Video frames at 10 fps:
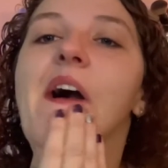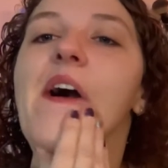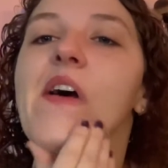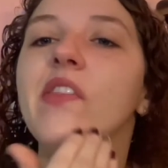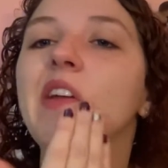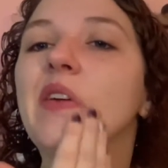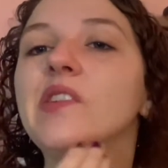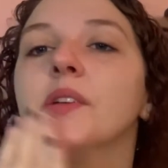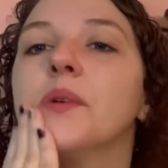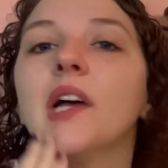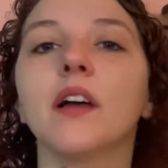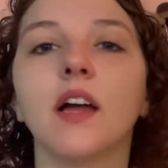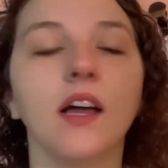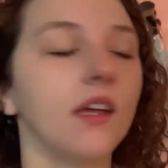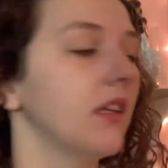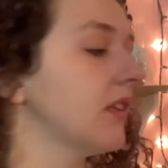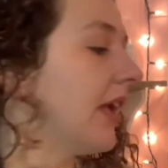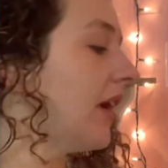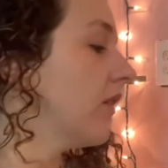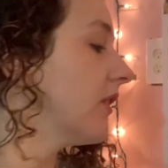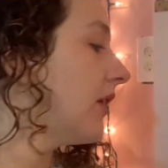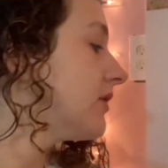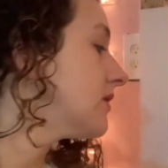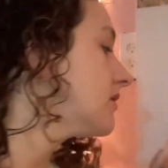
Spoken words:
there was a guy in town that was